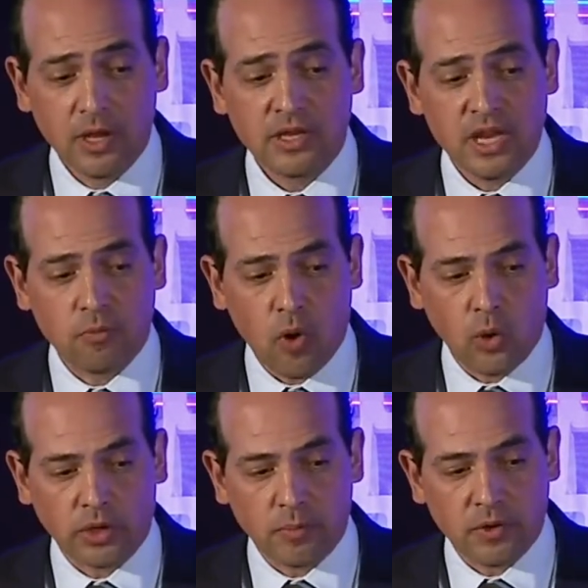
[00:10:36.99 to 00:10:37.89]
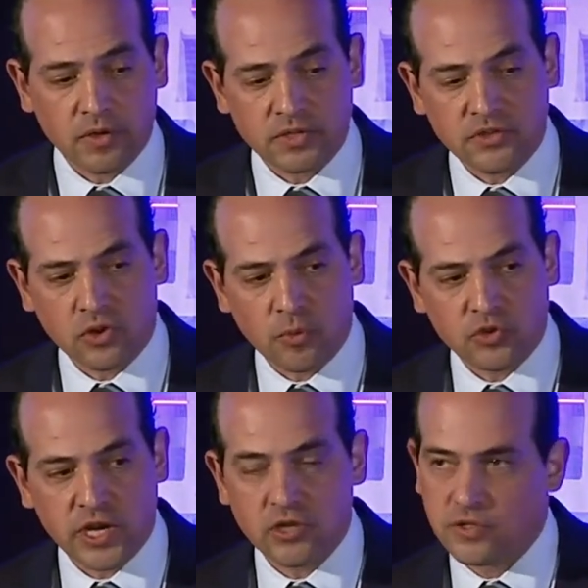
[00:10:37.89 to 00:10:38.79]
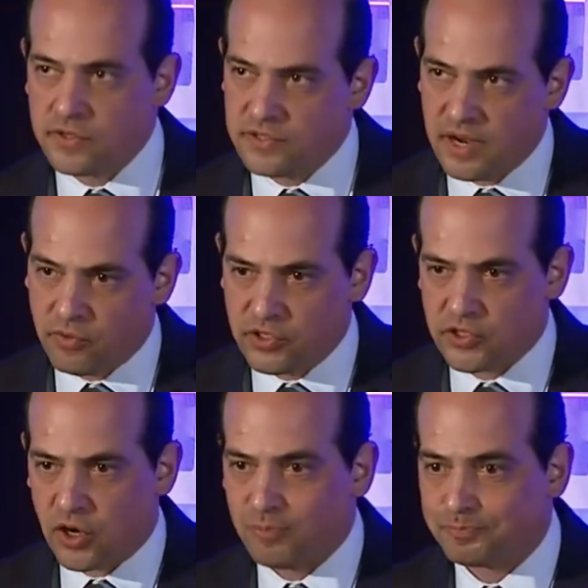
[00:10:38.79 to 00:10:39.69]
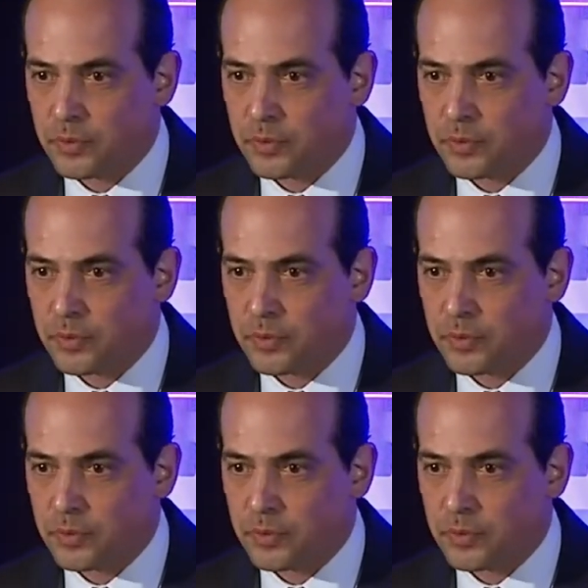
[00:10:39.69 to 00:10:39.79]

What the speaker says: Keep rolling it, because these are the percentages in San Francisco.